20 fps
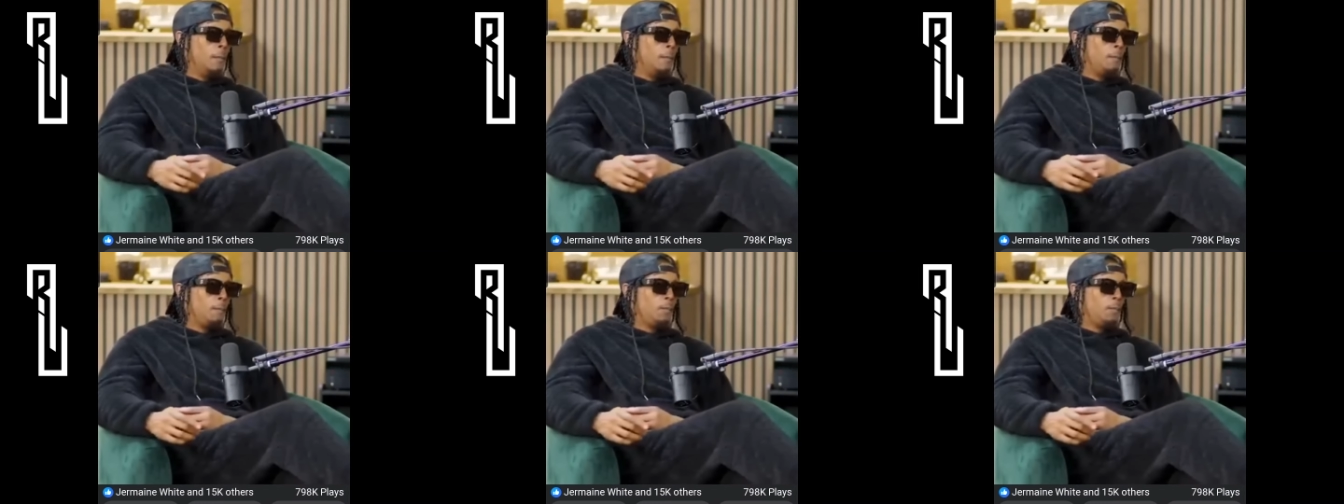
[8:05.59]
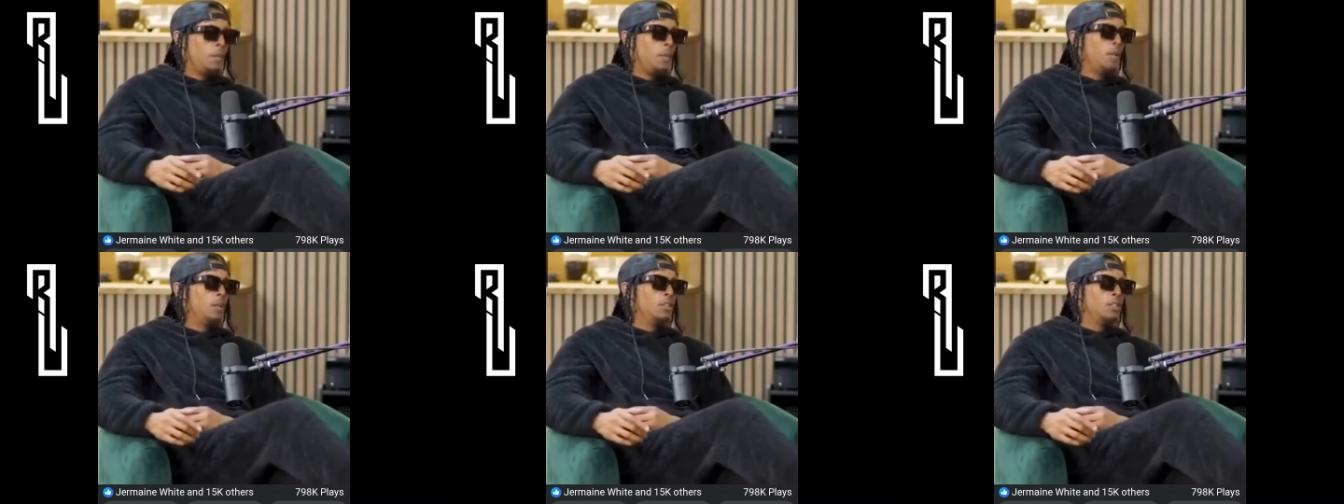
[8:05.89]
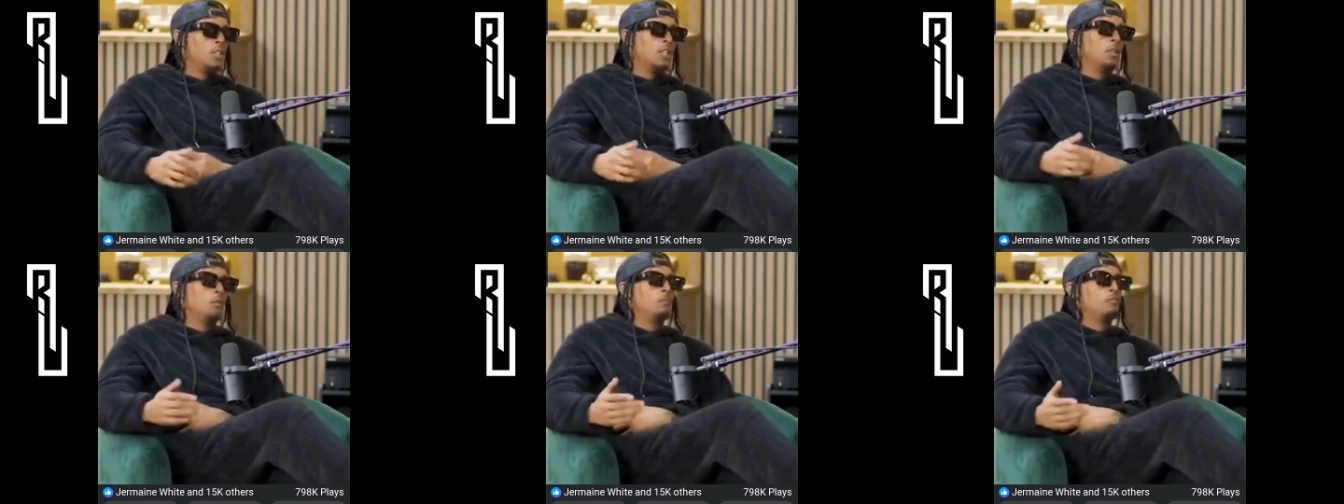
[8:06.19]
Okay.
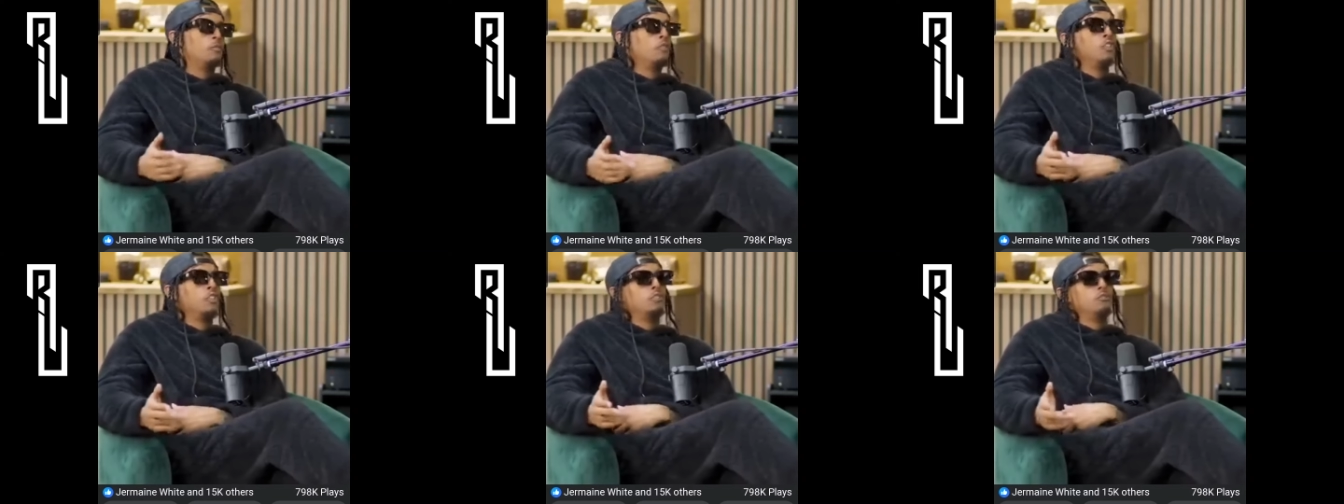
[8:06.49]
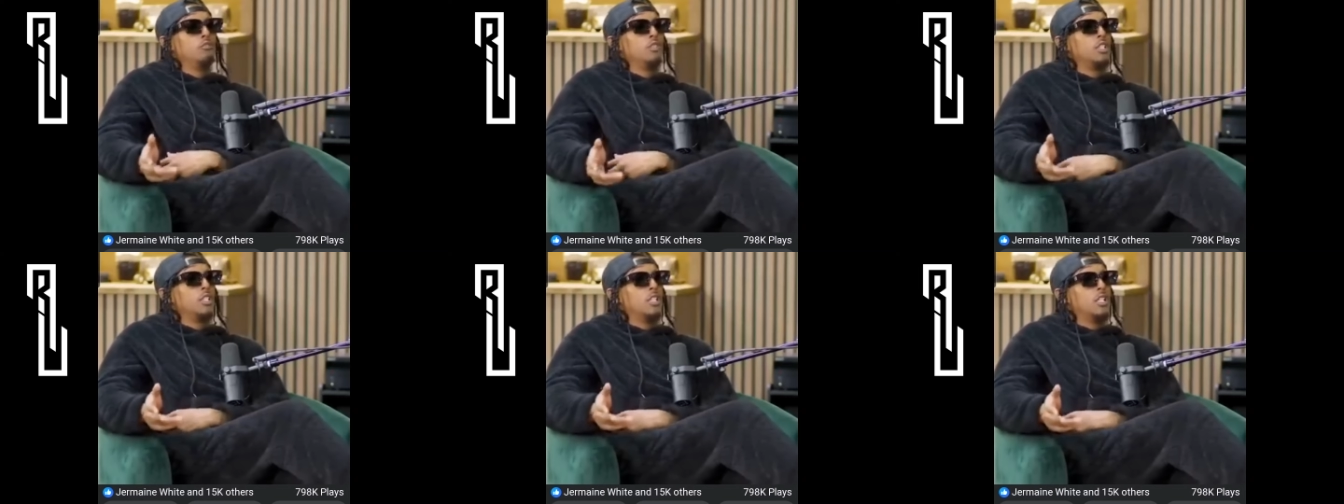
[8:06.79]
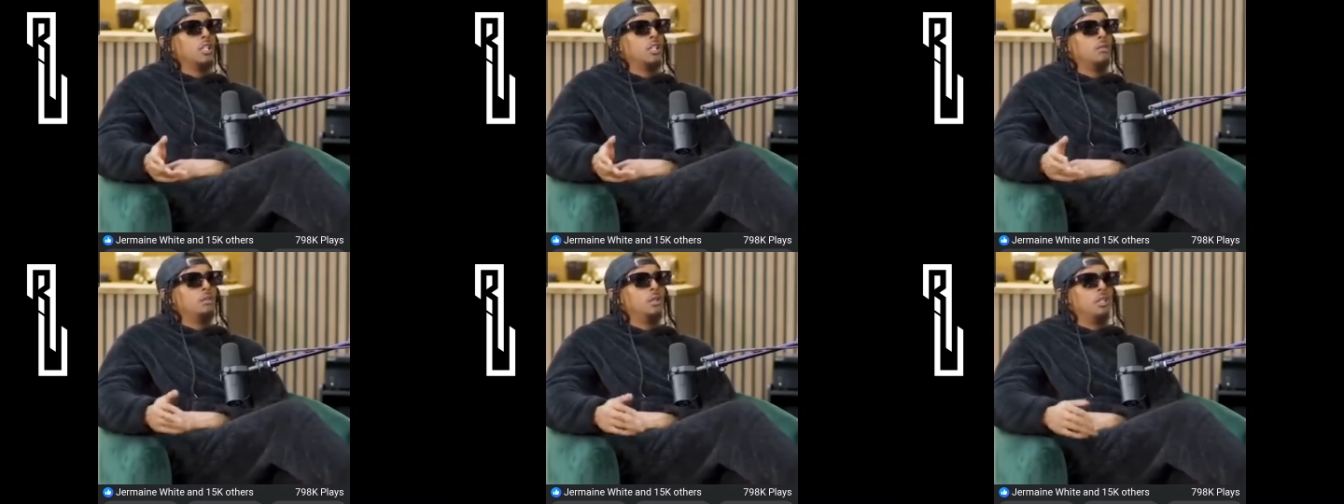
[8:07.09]
So before you
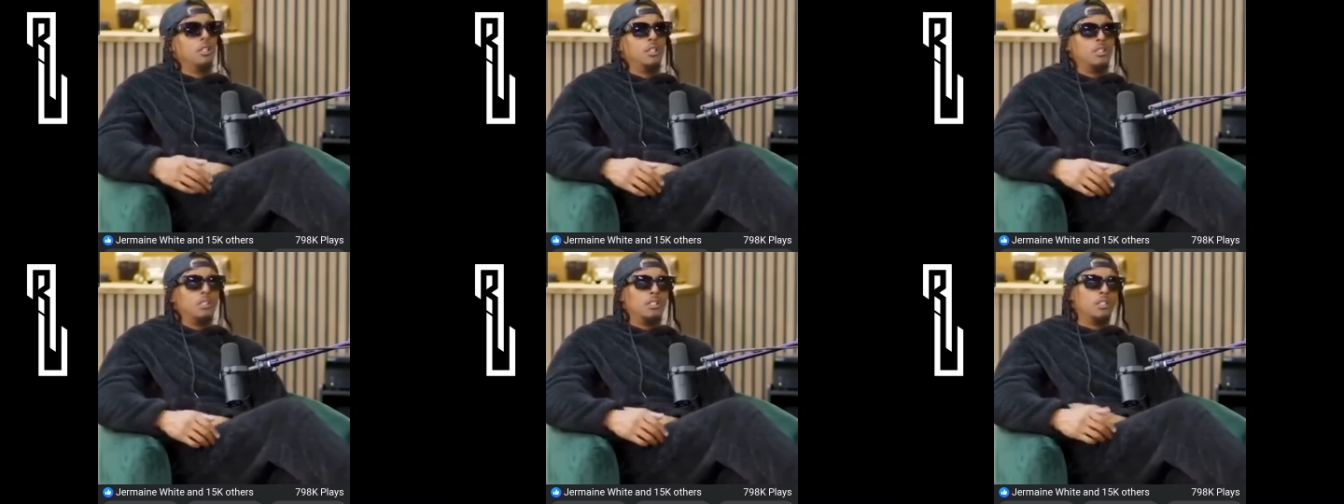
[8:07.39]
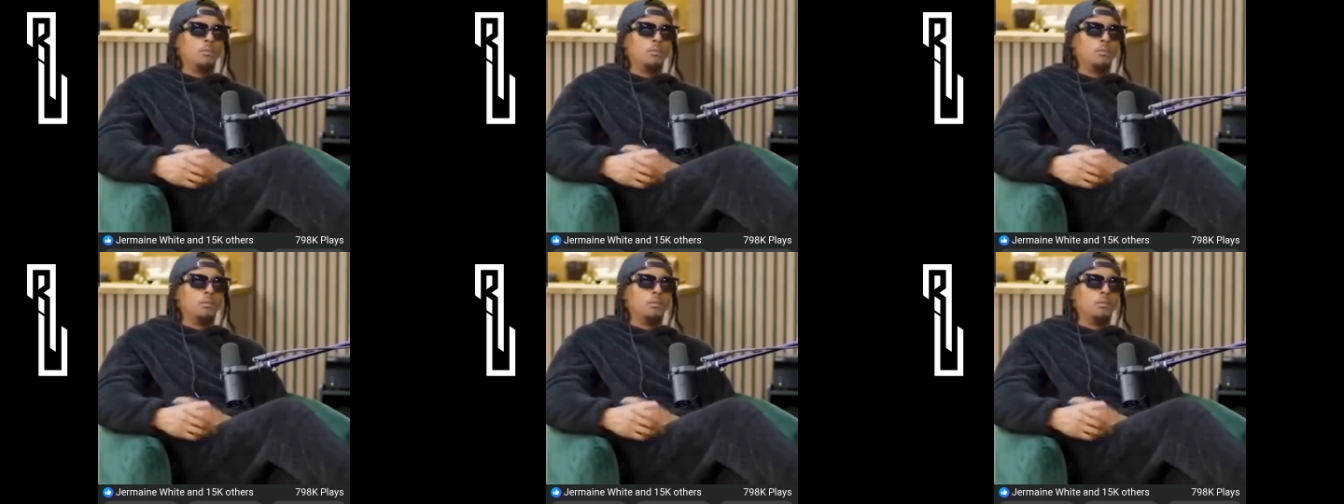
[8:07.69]
look up,